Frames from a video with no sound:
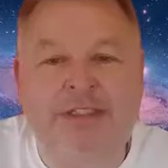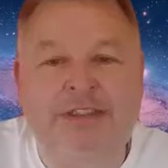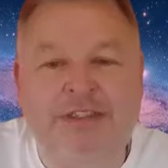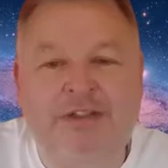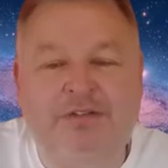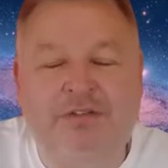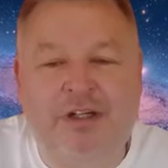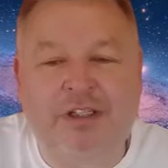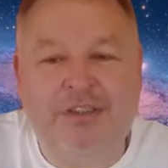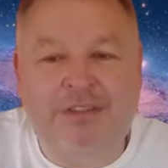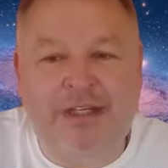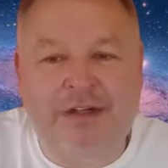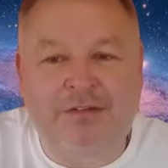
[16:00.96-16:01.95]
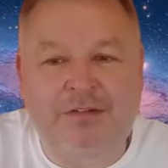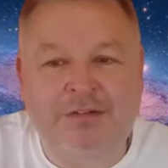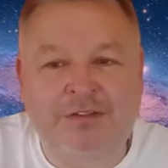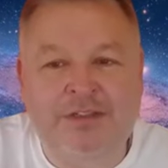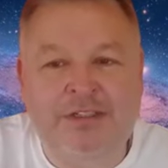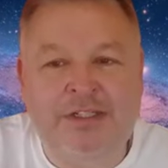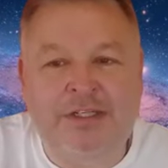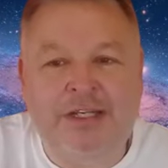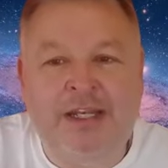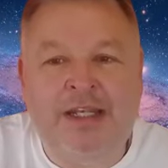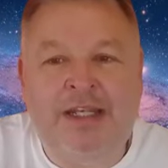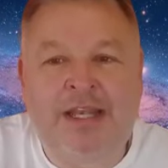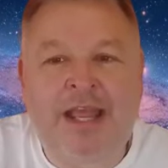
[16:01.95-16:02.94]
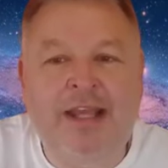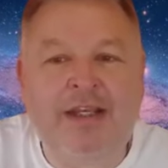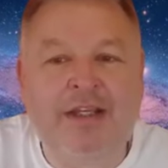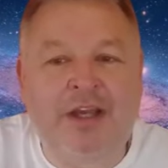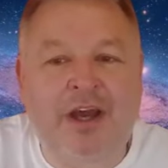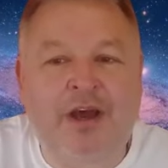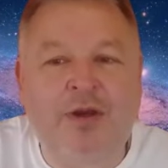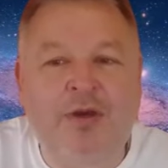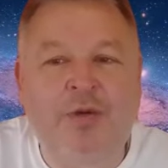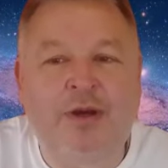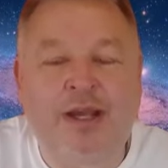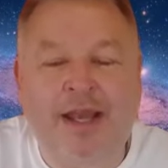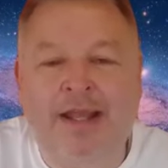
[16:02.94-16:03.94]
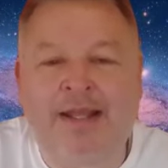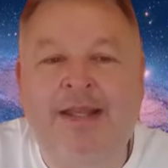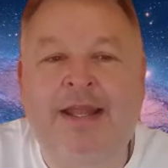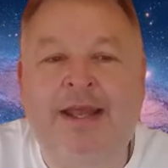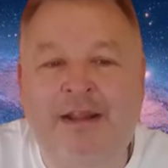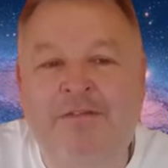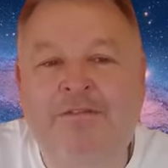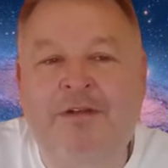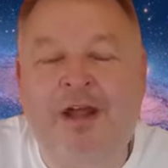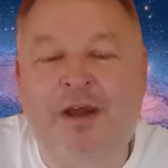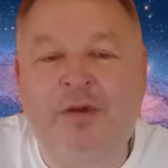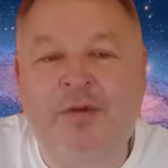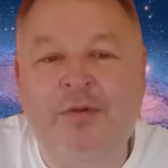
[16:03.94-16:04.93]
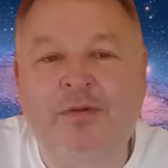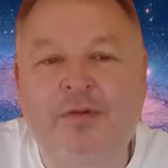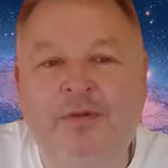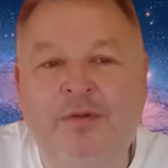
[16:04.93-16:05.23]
easier for ourselves. Let go and let it flow.